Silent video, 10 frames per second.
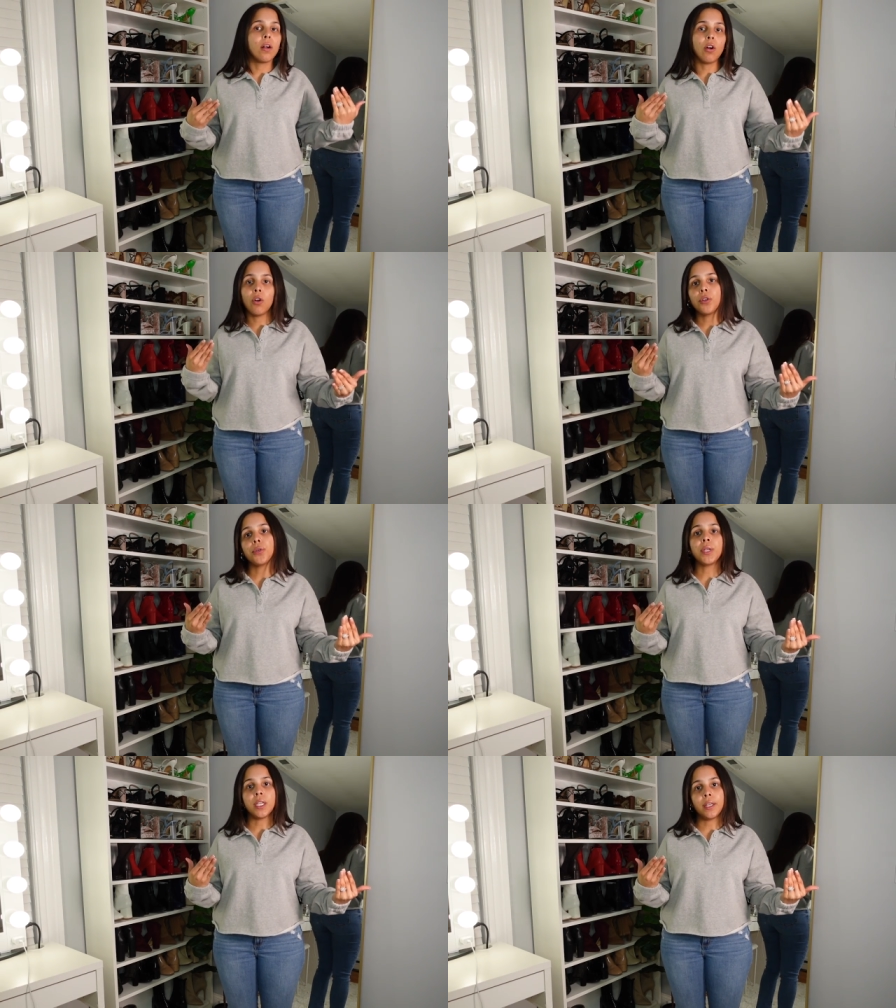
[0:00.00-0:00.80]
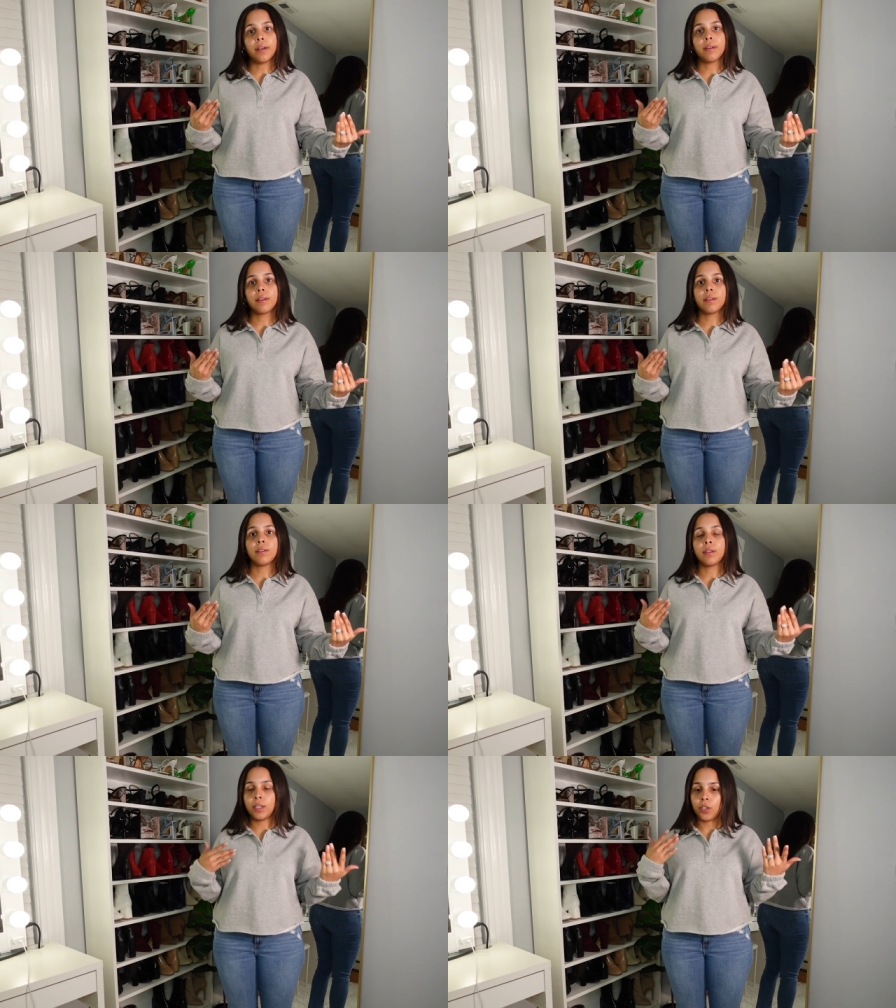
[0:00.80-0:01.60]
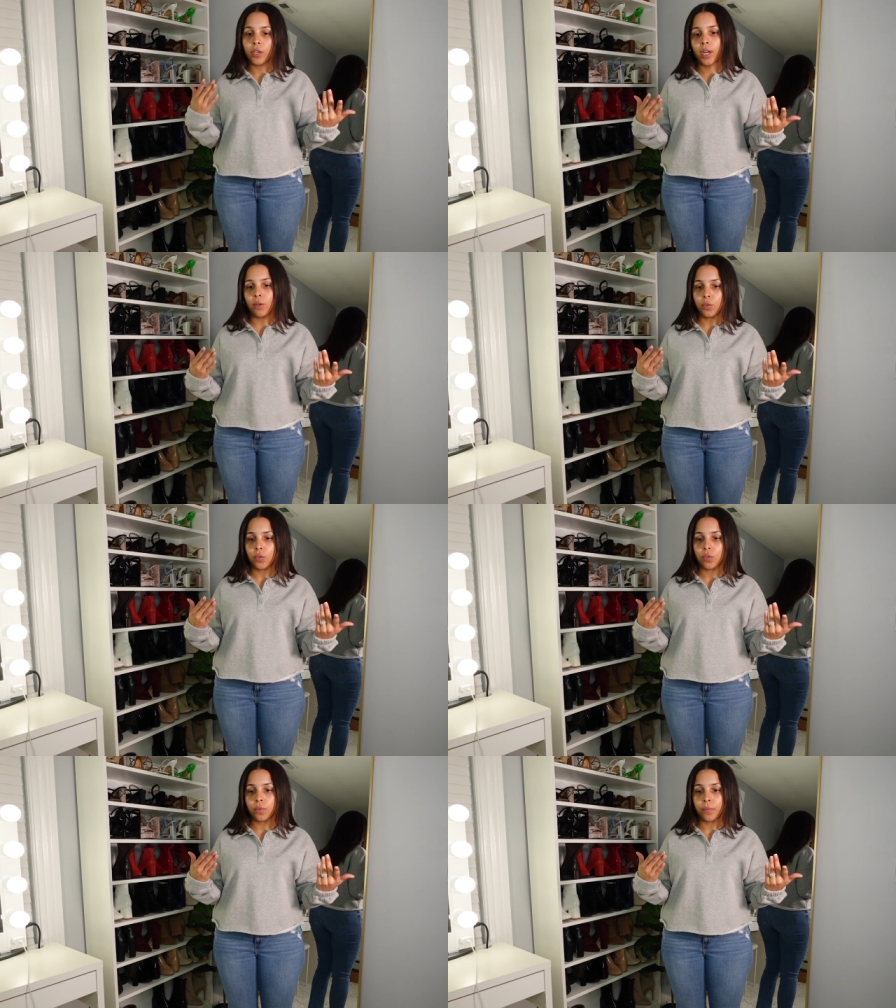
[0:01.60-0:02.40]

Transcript: All you need in your house.